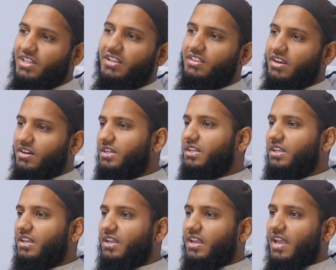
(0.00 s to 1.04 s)
sitting there.
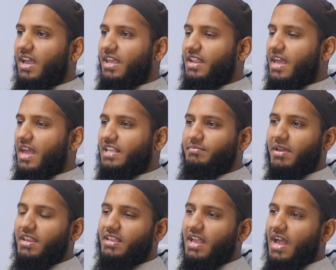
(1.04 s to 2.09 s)
And as
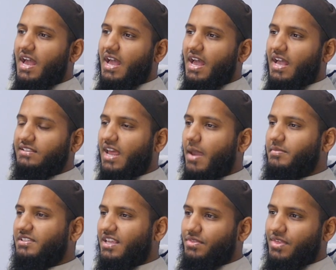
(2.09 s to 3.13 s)
many as times
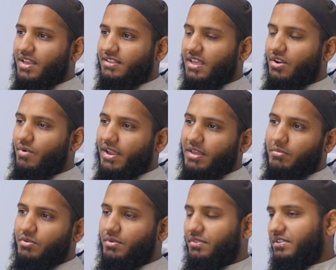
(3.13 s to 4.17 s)
as I think that, oh, I could be
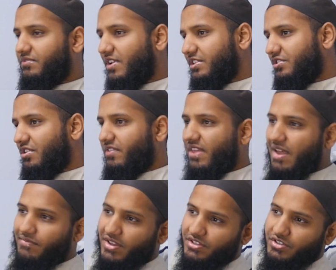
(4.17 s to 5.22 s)
doing this venture and
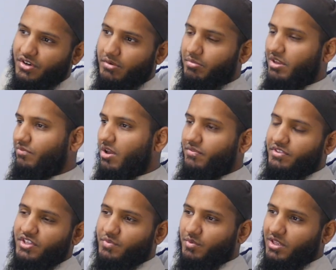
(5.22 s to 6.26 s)
that venture and be involved in
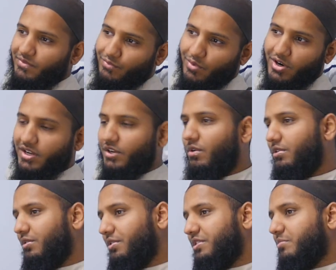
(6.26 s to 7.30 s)
this relief work and go and
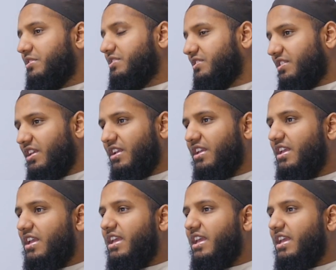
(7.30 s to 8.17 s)
do this business thing,